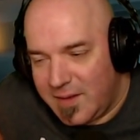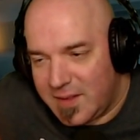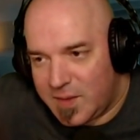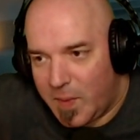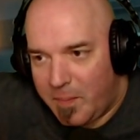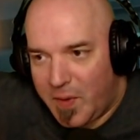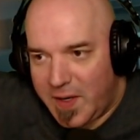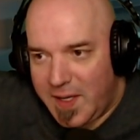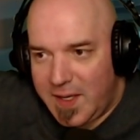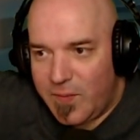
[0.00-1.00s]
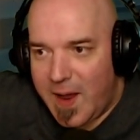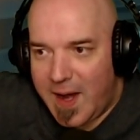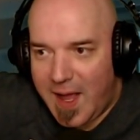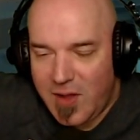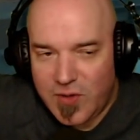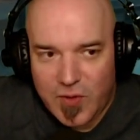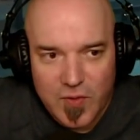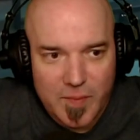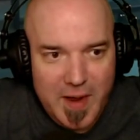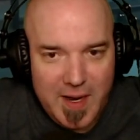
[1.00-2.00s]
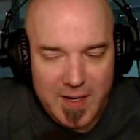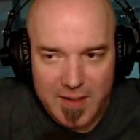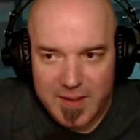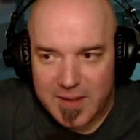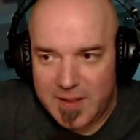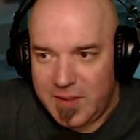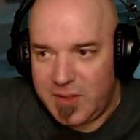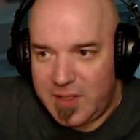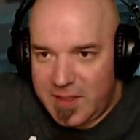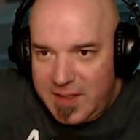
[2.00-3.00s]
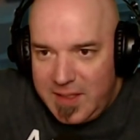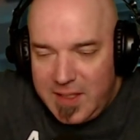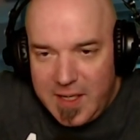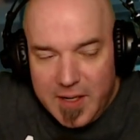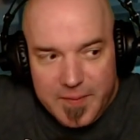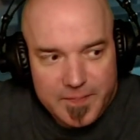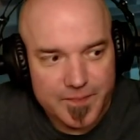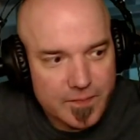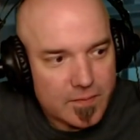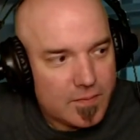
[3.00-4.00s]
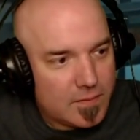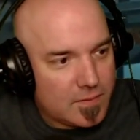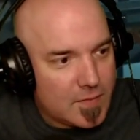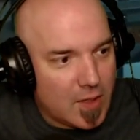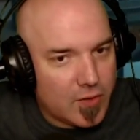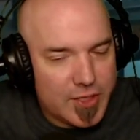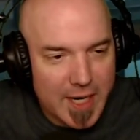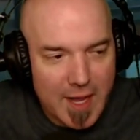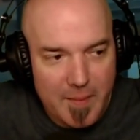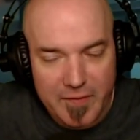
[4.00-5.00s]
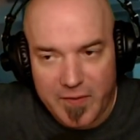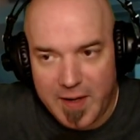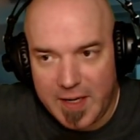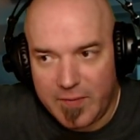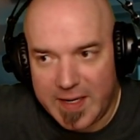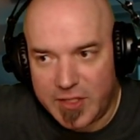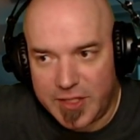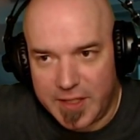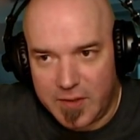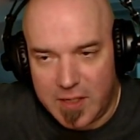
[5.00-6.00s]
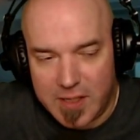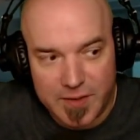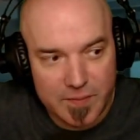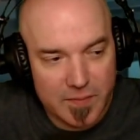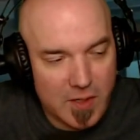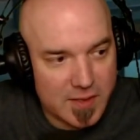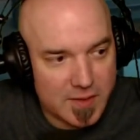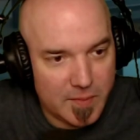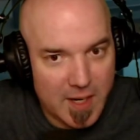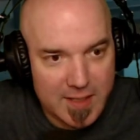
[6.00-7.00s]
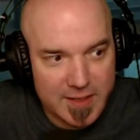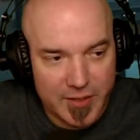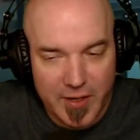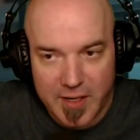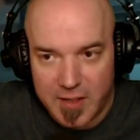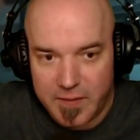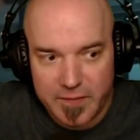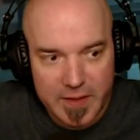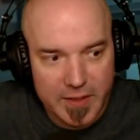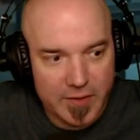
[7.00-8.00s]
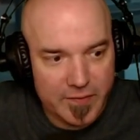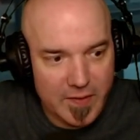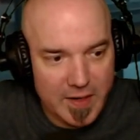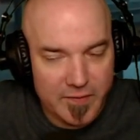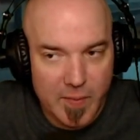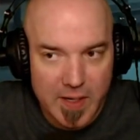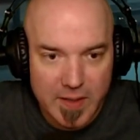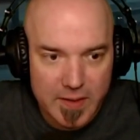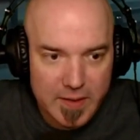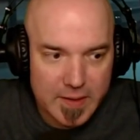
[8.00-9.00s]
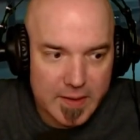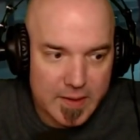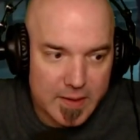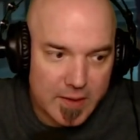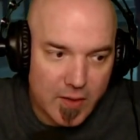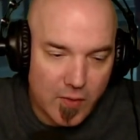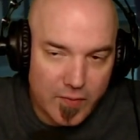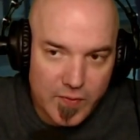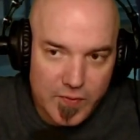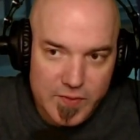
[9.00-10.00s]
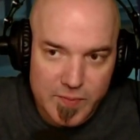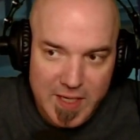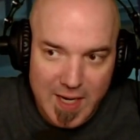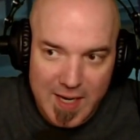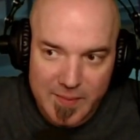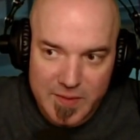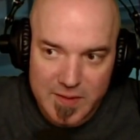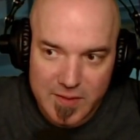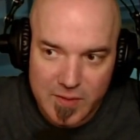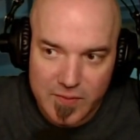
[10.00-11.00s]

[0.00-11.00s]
It's my buddy E-Rad. How you doing, man? Good to see you here. Go check out my friend E-Rad's channel. Awesome content creator and a very good friend of mine. Going through some times.